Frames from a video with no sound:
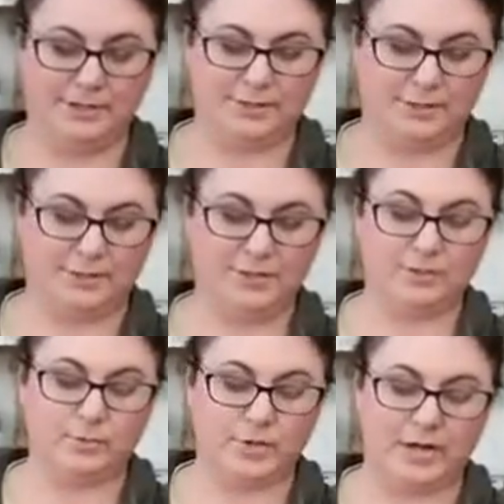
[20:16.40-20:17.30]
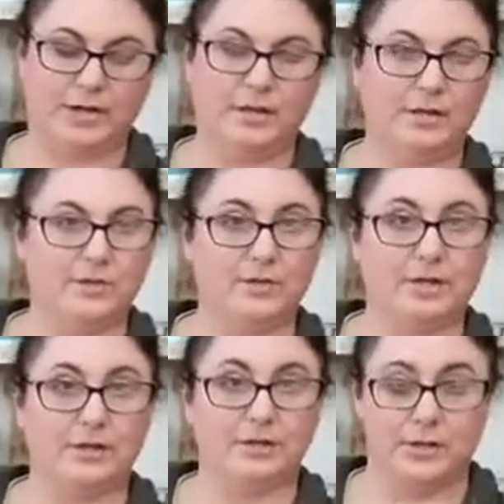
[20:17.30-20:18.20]
So this is why you
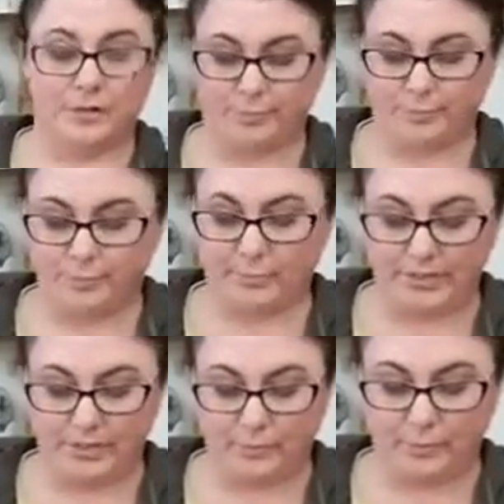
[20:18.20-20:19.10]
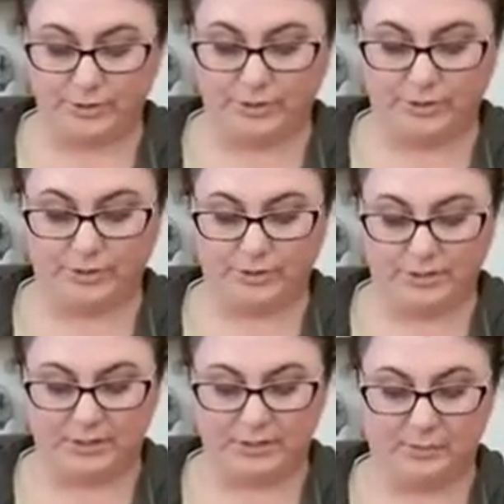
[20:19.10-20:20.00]
need a larger needle when you're
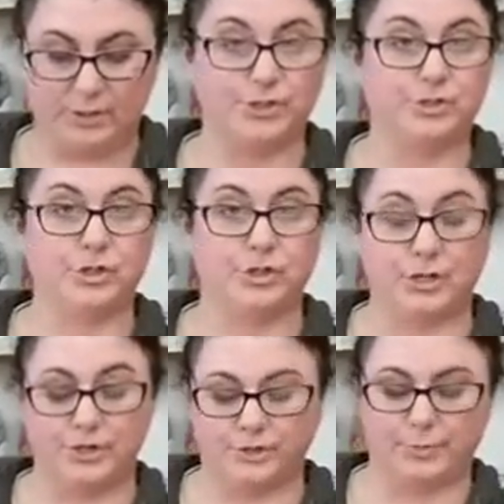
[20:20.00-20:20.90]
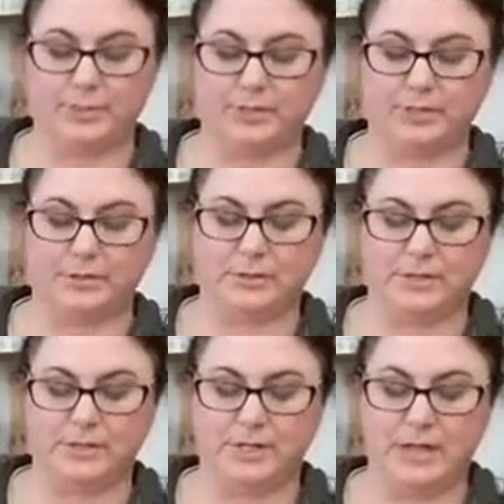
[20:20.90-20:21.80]
doing the larger pumpkins,
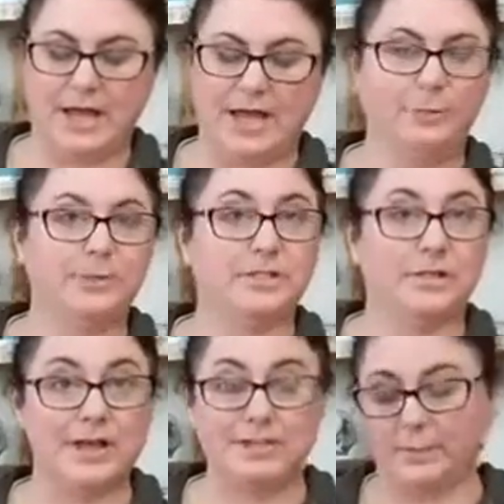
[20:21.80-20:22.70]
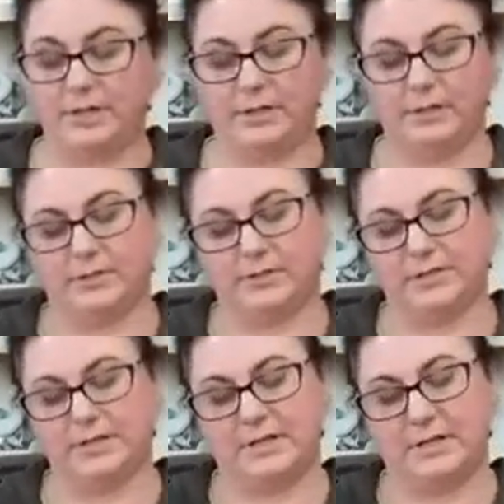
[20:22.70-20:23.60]
because I almost lost my needle
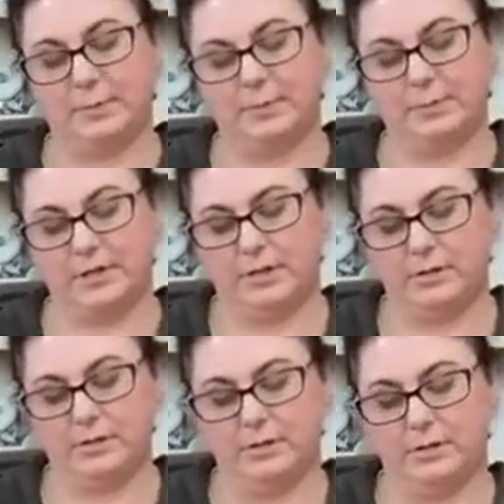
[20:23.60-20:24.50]
inside that pumpkin.